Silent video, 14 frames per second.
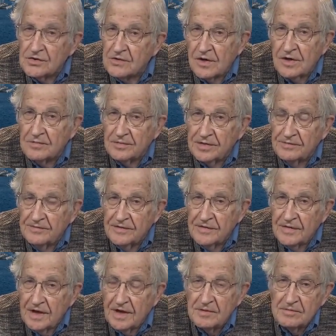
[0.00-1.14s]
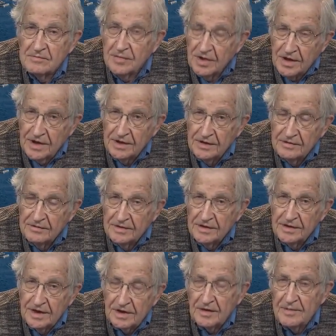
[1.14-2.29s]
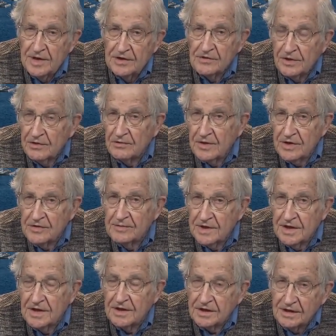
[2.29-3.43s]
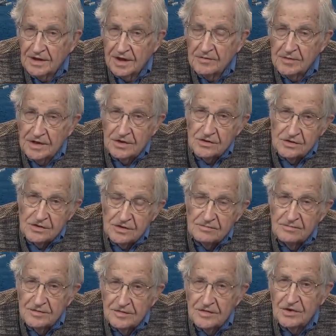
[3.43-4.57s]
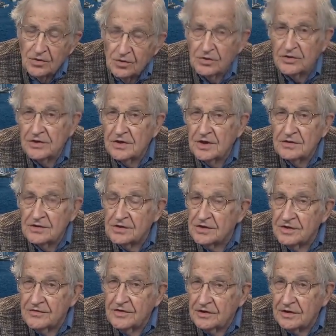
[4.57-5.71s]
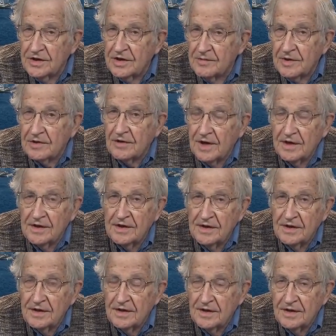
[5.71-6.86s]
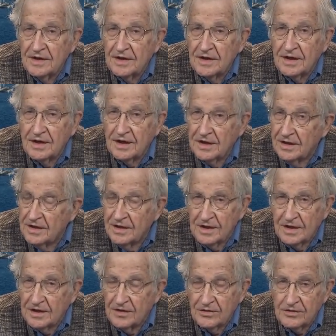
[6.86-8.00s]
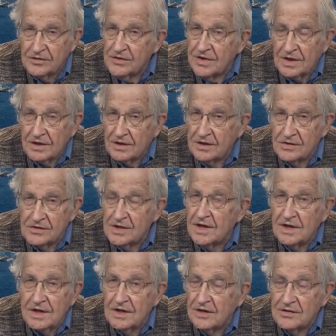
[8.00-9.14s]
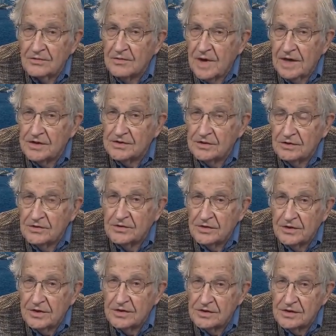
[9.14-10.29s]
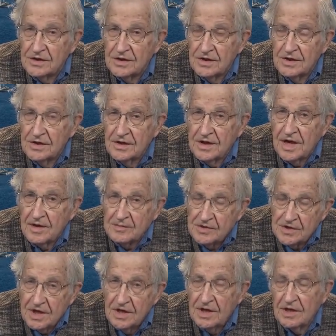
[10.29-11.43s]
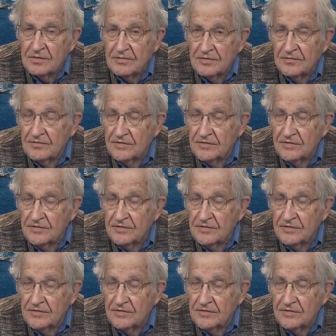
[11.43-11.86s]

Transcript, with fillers: Trump. And by elementary arithmetic, that means you hold your nose and you vote Democrat. I don't think there's any other rational choice. Abstaining from